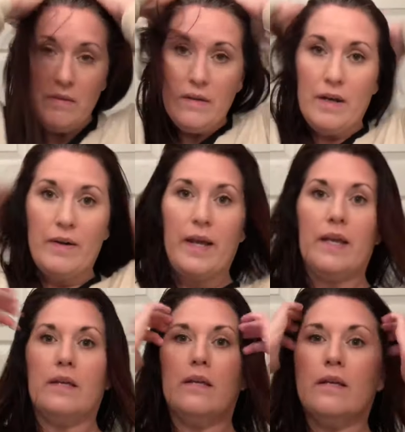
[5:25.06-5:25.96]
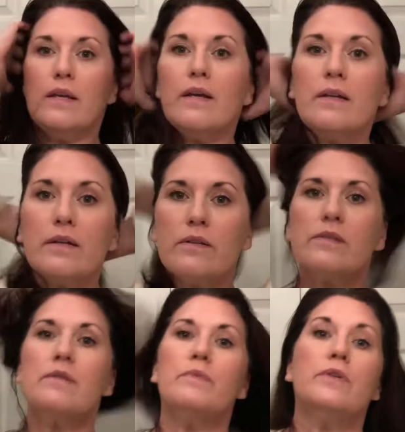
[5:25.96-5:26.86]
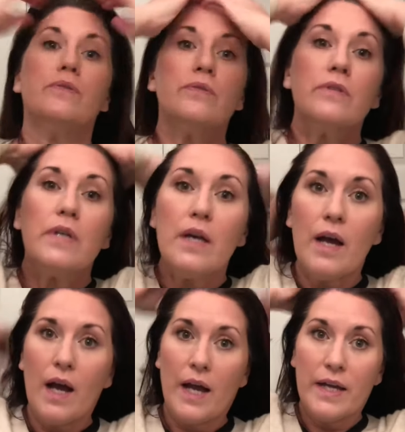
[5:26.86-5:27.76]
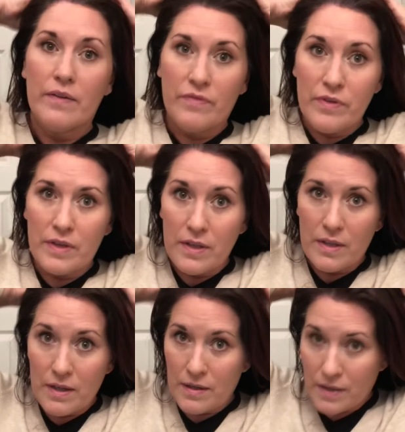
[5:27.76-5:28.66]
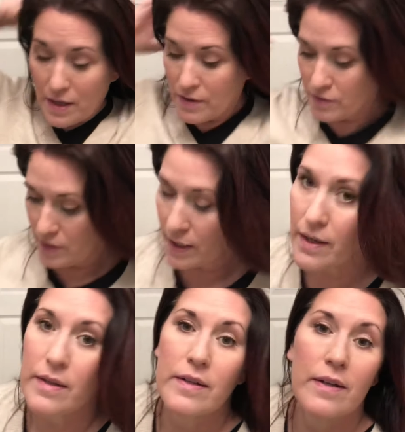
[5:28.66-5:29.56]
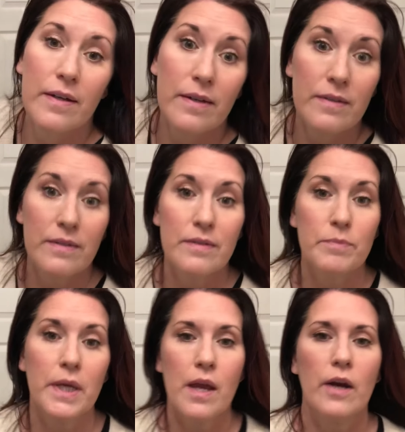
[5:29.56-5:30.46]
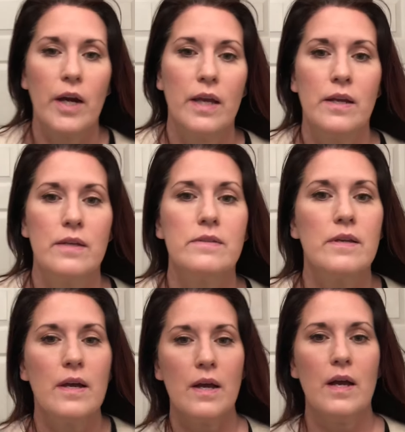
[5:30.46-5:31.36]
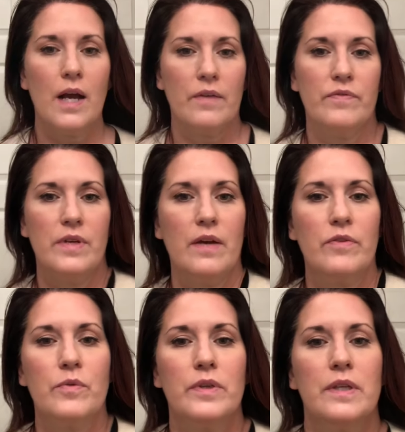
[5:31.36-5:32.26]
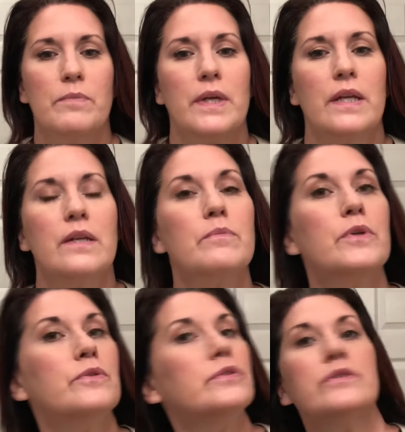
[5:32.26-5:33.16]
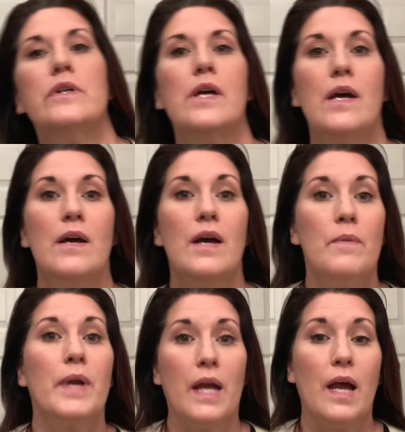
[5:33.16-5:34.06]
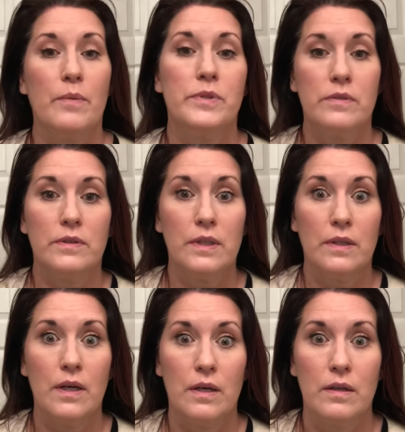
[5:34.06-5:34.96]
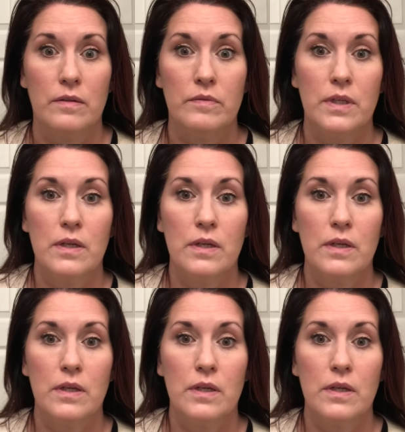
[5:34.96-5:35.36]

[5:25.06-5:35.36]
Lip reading: All right, now here's the mousse. I have, other than Big Hair 80s, I've never really been into mousse, but I absolutely love